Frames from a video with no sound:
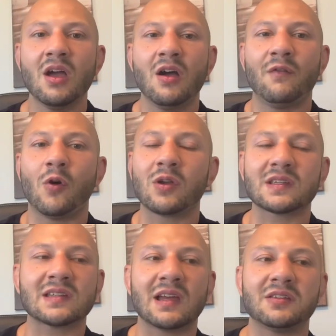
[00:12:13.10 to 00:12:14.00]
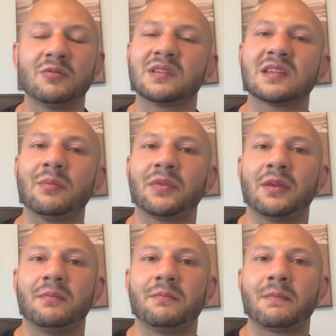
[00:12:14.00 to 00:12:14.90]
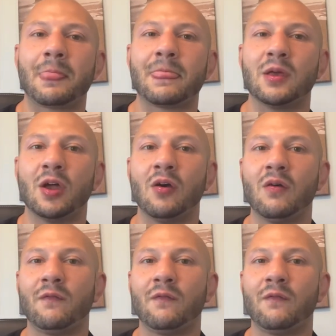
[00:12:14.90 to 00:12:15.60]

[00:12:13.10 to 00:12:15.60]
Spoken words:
Focus on doing something. You know,